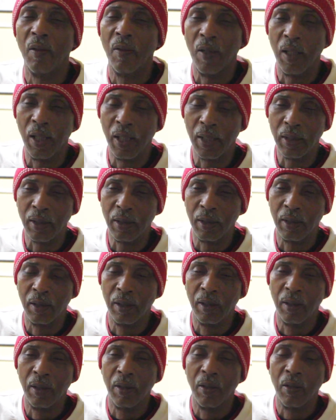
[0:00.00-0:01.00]
right,
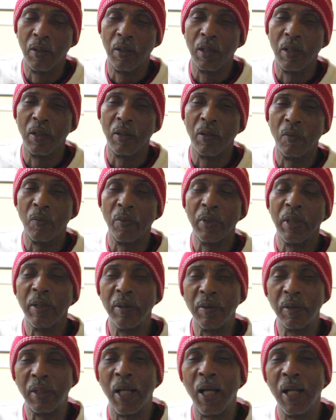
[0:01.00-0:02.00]

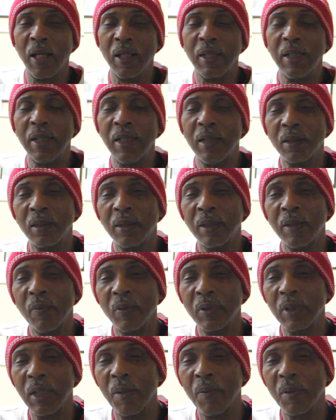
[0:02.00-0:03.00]
we kind of easily
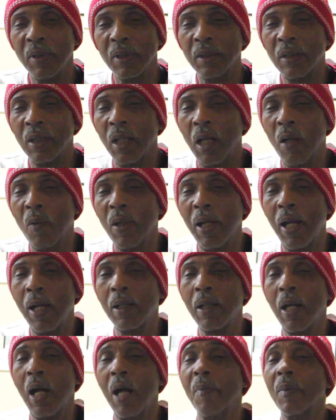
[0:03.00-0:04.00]
was able to tell what our
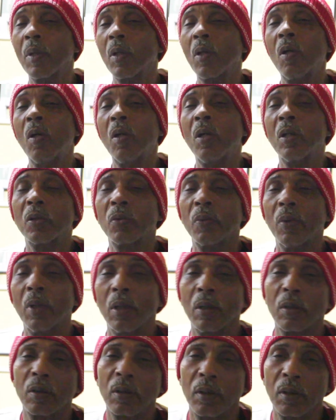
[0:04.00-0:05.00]
common cause was.
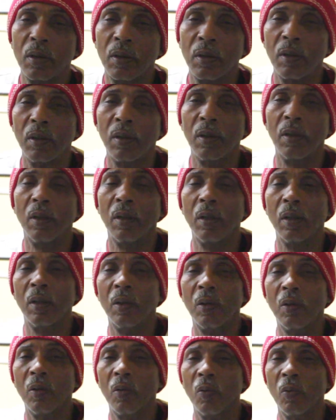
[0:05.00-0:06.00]

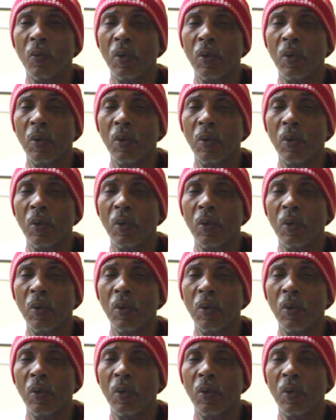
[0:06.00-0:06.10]
Mm. You